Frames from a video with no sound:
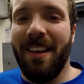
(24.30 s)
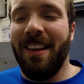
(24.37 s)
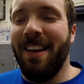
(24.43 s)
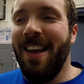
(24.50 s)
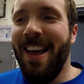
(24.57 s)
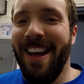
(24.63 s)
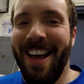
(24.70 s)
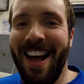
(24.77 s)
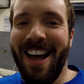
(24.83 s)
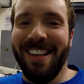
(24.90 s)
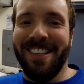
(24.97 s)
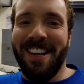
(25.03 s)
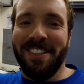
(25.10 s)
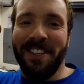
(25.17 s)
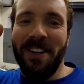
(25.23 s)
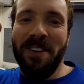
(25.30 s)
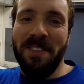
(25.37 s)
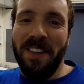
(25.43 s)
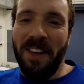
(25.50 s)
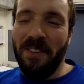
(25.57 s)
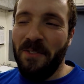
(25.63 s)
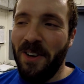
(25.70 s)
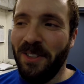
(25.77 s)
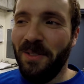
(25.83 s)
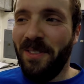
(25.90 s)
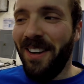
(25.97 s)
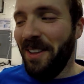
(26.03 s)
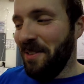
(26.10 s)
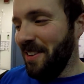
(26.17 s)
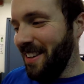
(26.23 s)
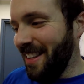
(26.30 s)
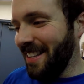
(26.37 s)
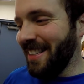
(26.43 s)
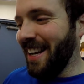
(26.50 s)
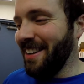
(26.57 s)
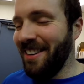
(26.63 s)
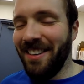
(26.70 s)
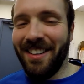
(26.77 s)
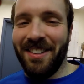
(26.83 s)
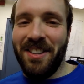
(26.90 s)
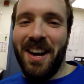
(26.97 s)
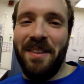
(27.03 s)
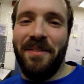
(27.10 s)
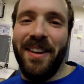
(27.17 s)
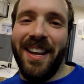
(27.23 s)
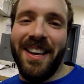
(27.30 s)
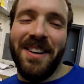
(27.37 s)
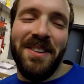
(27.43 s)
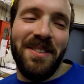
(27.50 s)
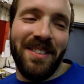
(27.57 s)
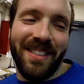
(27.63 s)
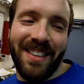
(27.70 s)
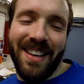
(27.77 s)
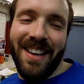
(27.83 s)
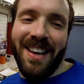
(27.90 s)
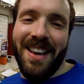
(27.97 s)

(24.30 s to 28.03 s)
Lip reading: Hey guys, how's it going? Thank you for watching another one of these Antarctica job videos.